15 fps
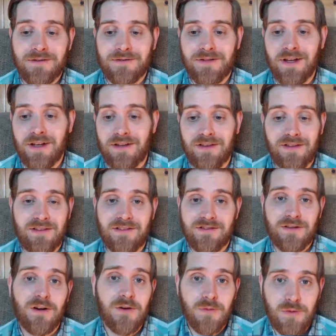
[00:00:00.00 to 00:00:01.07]
The
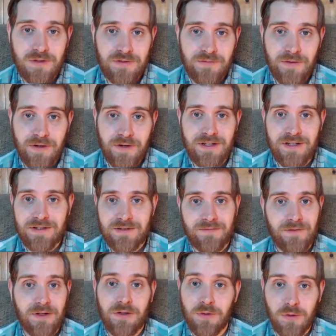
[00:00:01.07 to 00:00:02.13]
Star Wars franchise,
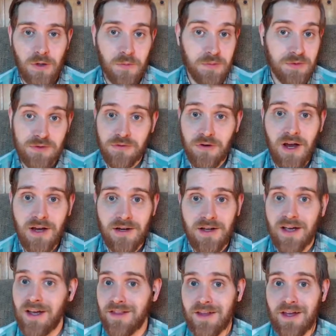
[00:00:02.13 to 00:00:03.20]
A New Hope was great.
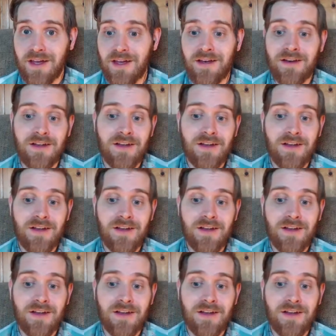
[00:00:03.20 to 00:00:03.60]
And then